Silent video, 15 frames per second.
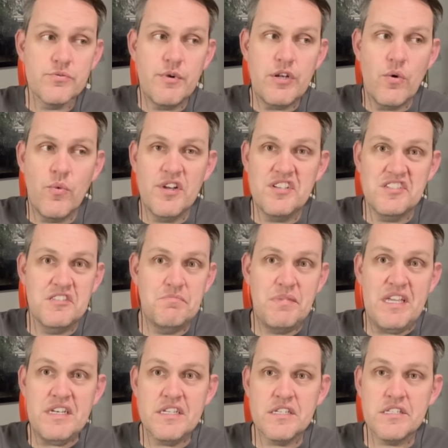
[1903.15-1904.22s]
we don't want to
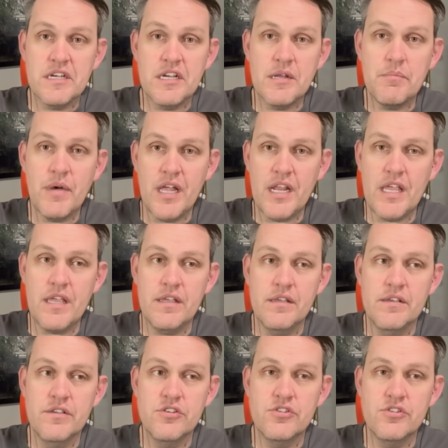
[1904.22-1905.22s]
spend a ton of money